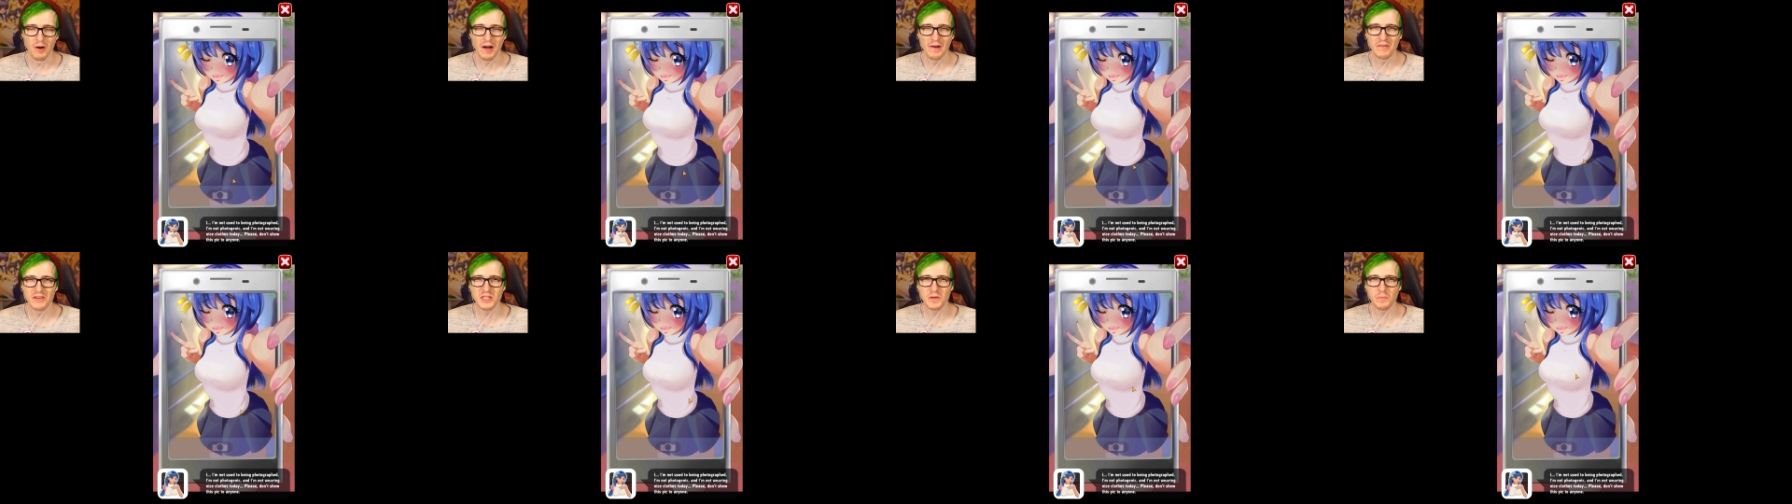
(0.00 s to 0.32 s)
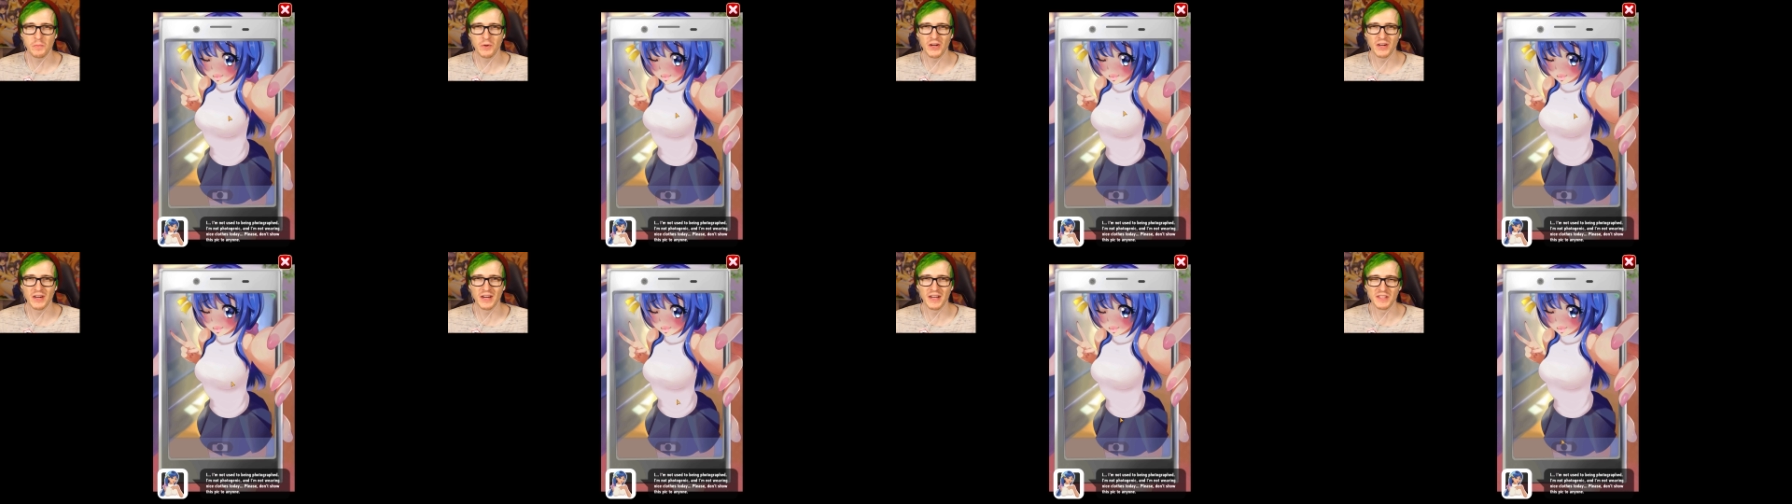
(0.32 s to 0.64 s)
Why would you
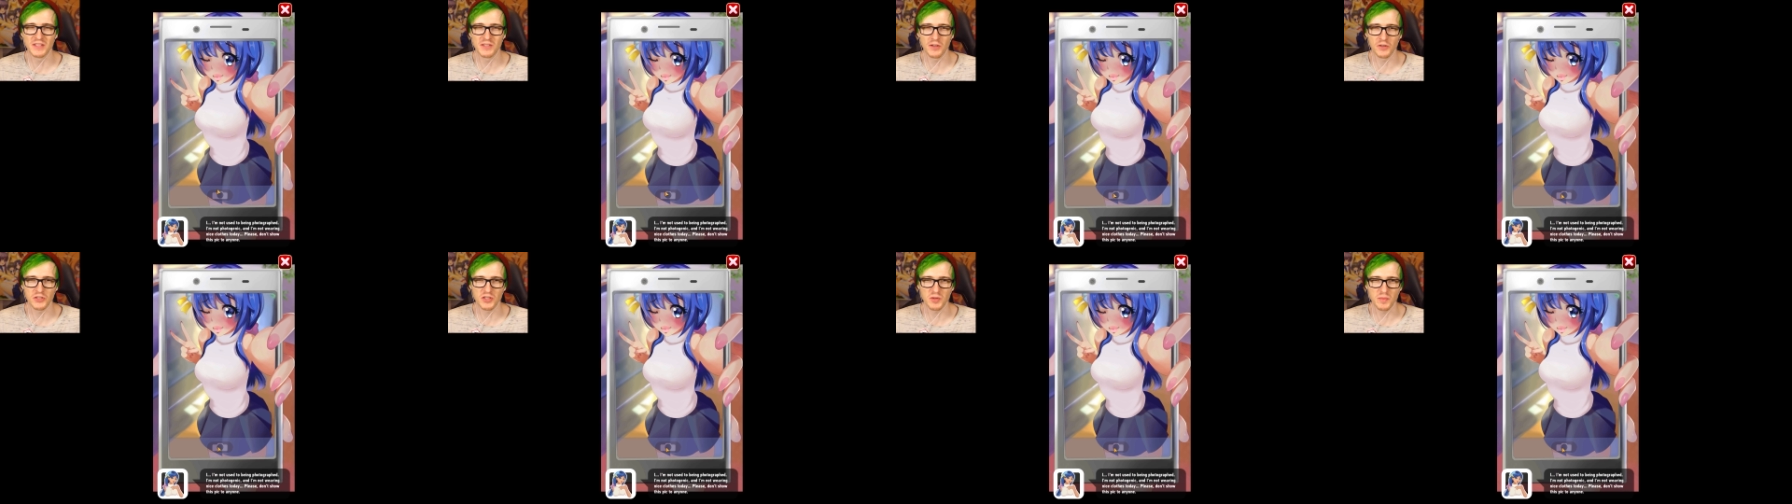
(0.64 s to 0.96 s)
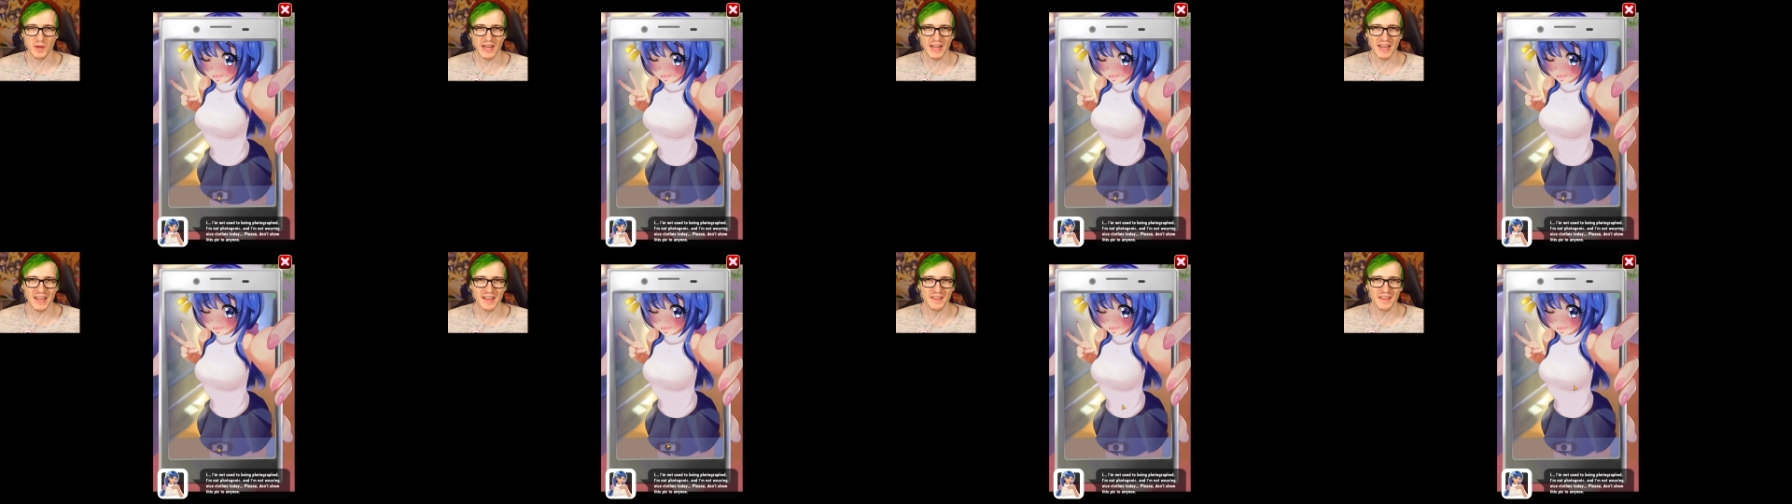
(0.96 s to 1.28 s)
put it on social
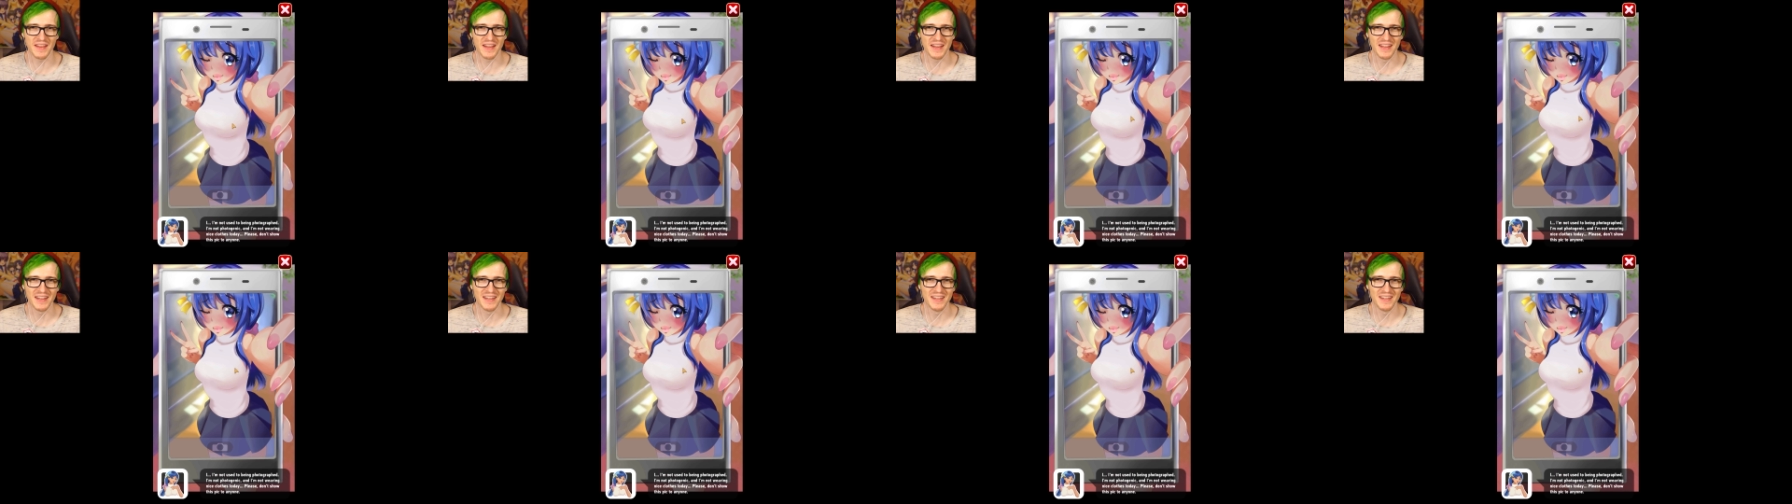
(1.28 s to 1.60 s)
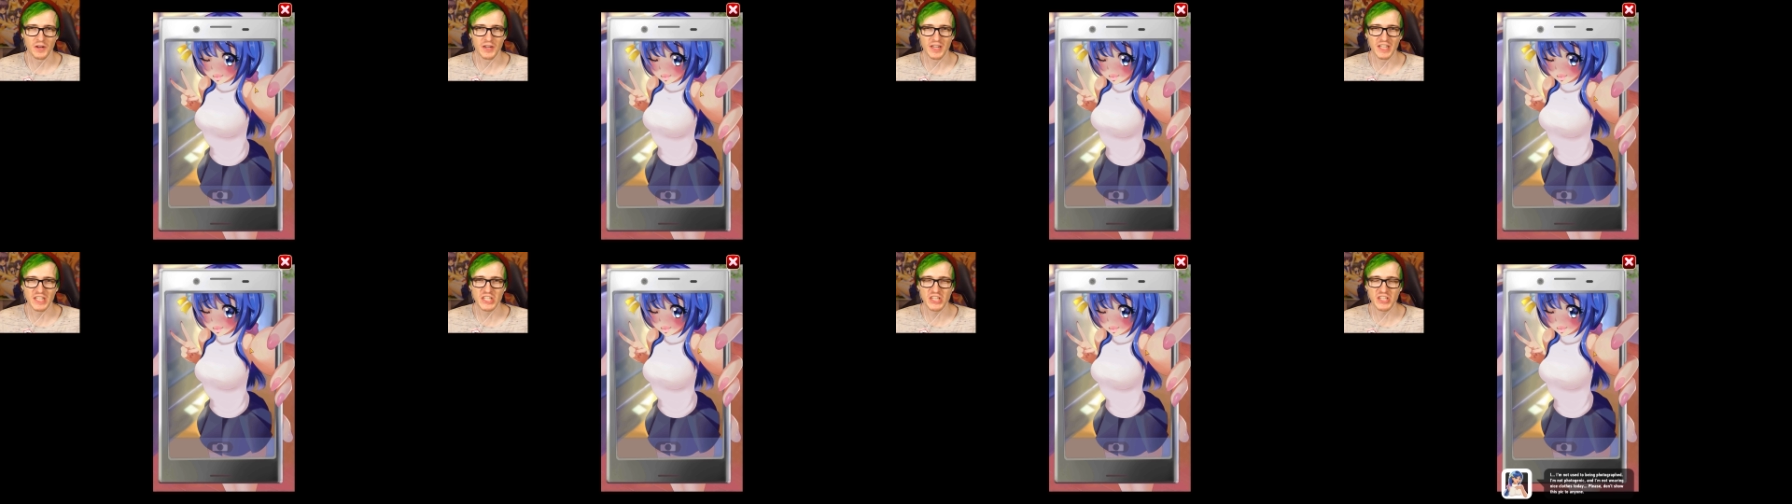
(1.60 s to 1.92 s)
media then?
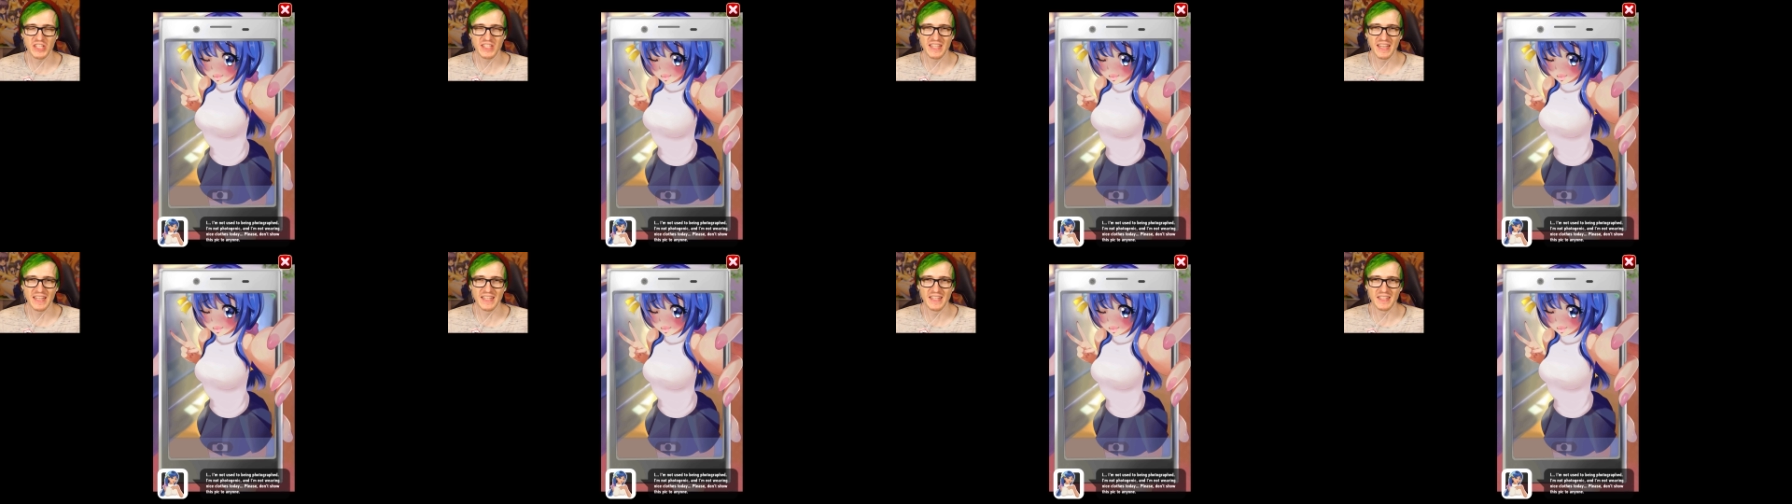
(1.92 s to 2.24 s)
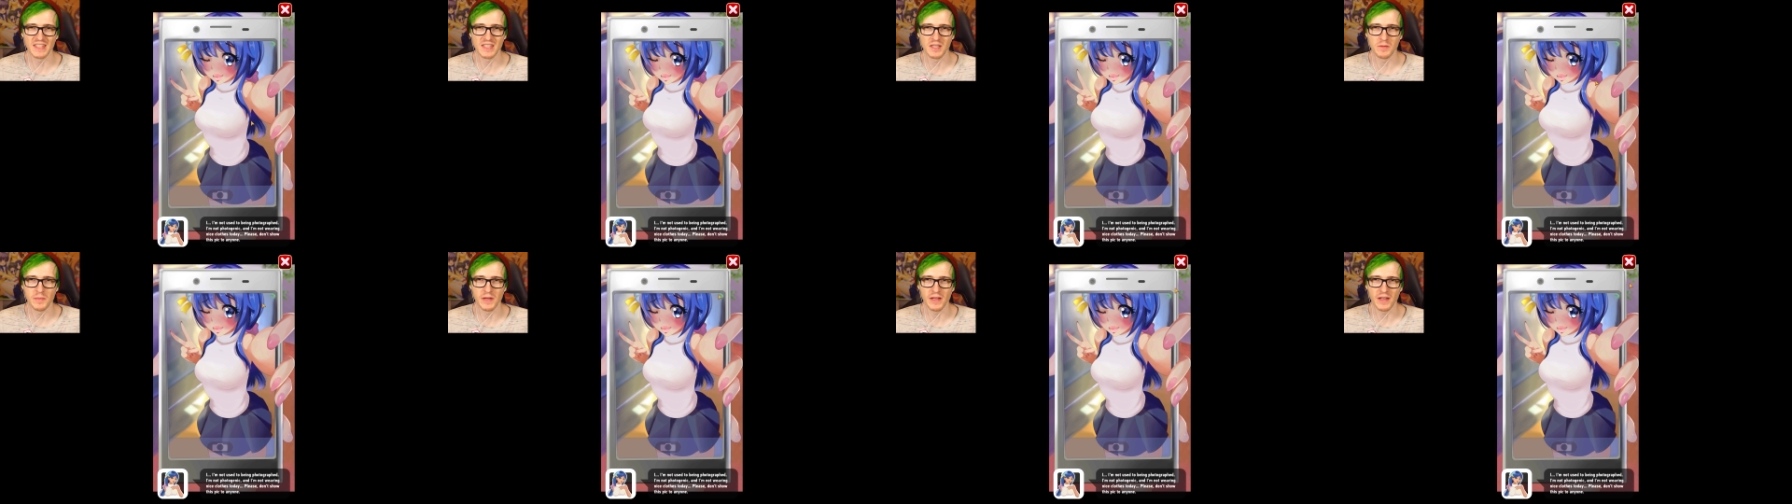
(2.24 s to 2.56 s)
Or did she send
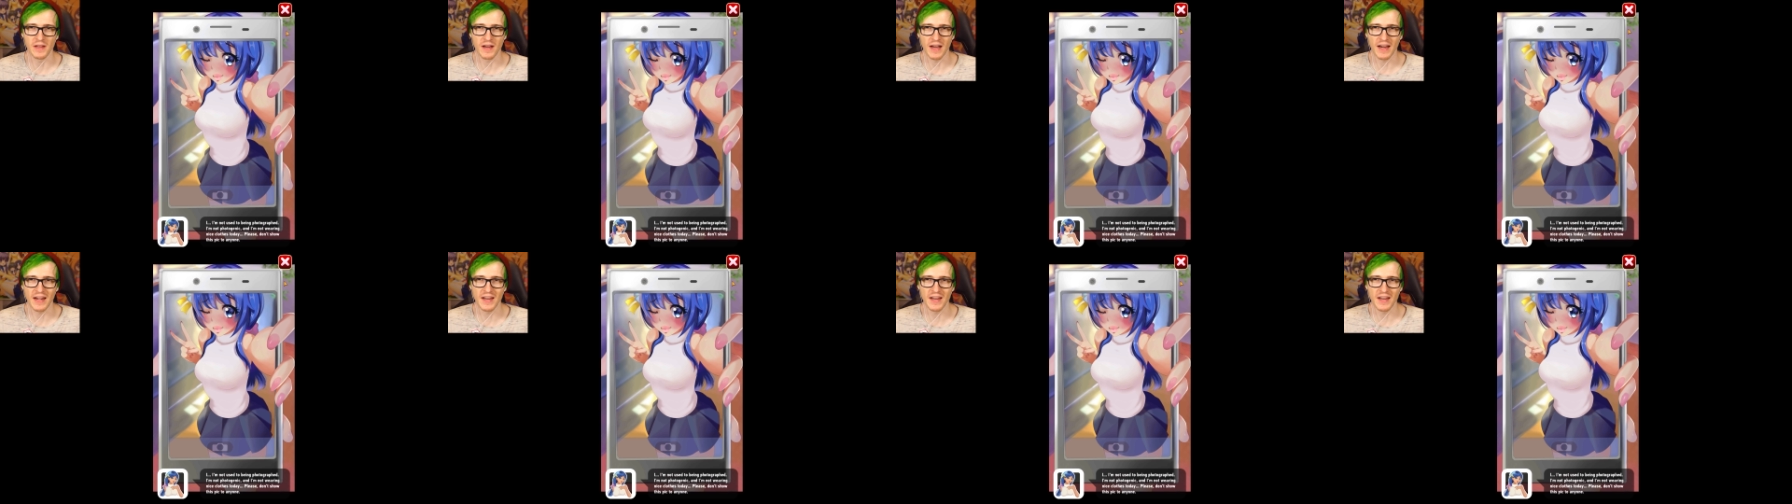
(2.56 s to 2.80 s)
it to me?